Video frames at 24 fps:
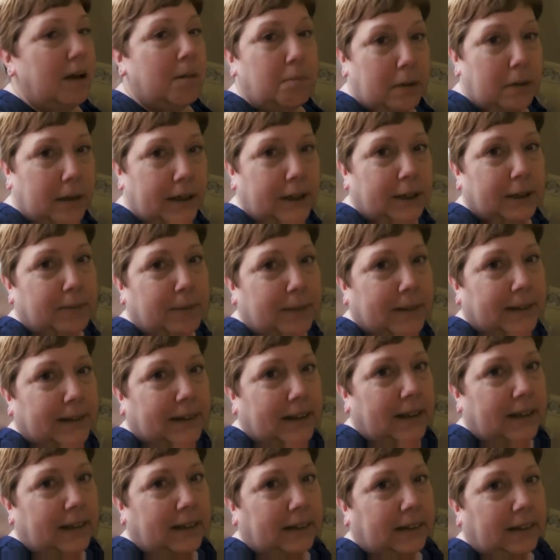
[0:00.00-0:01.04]
British
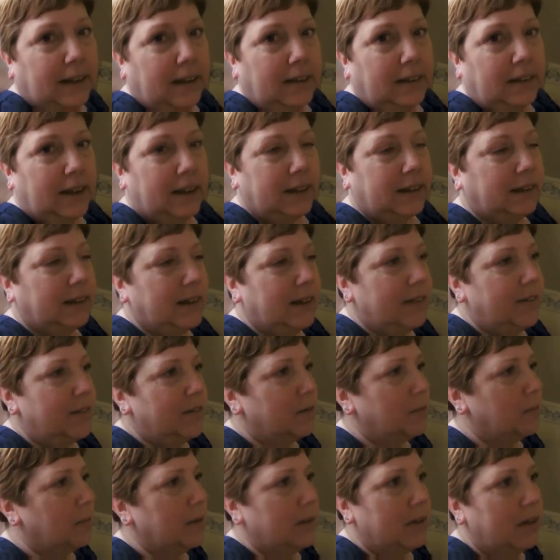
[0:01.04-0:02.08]
biscuits, digestives,